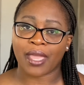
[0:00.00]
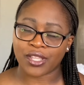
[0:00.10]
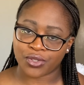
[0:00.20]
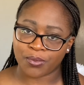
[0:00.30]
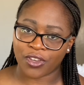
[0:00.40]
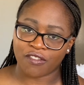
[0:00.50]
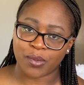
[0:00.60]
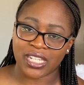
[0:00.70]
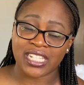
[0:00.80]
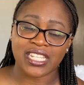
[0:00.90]
I assume you have
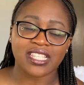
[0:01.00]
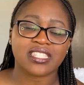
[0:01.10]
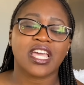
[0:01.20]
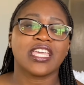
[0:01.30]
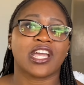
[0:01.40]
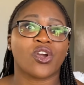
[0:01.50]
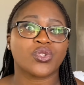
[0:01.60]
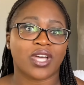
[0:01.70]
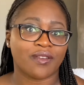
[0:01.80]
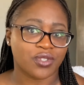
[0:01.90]
been indexed. You're going
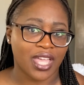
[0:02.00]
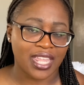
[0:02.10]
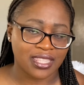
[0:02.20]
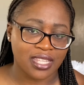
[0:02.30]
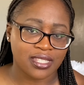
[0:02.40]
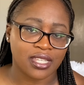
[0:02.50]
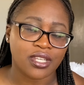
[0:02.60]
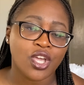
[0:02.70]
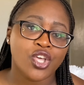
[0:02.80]
to have to hand that in.